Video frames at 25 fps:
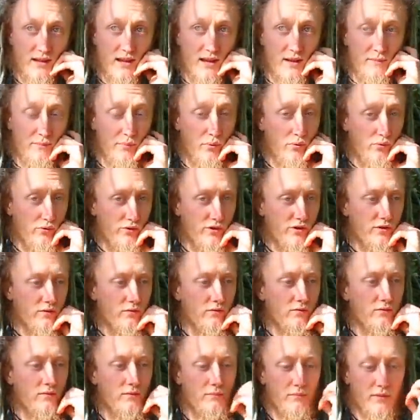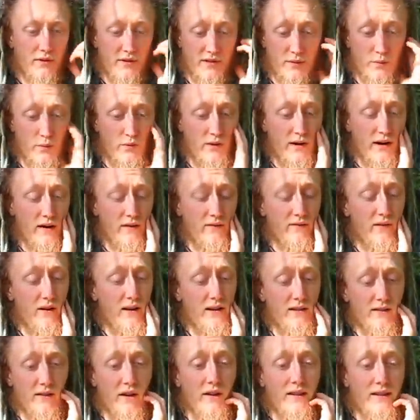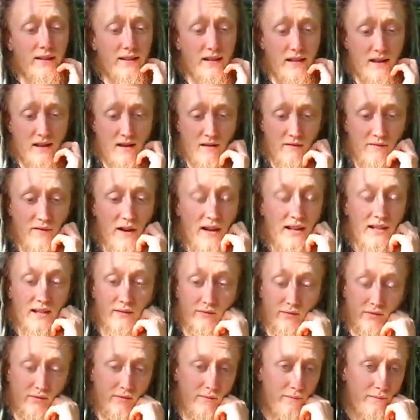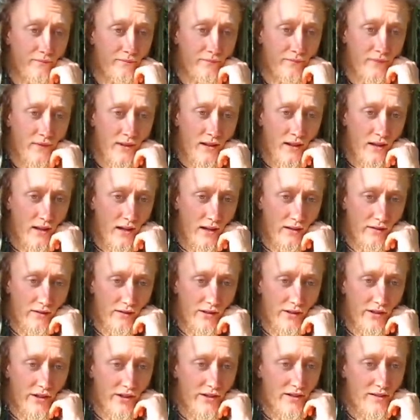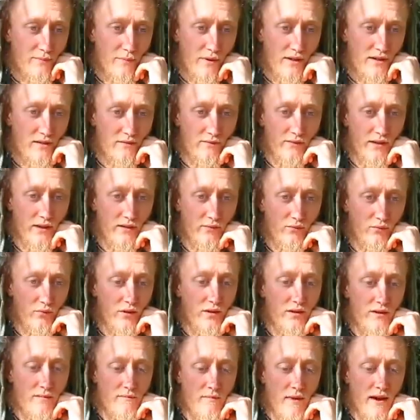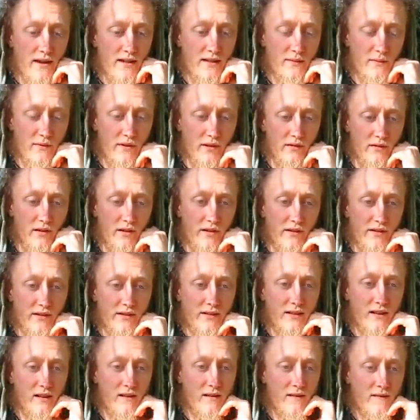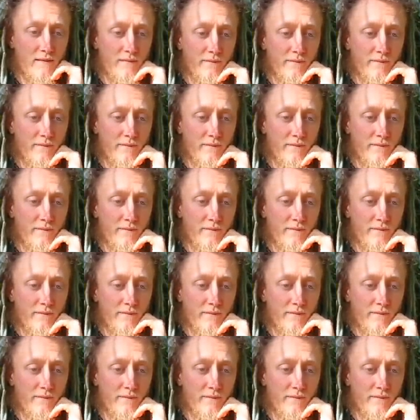in Portugal, because we were at a very dusty festival, and the dust must have like really messed with her lungs.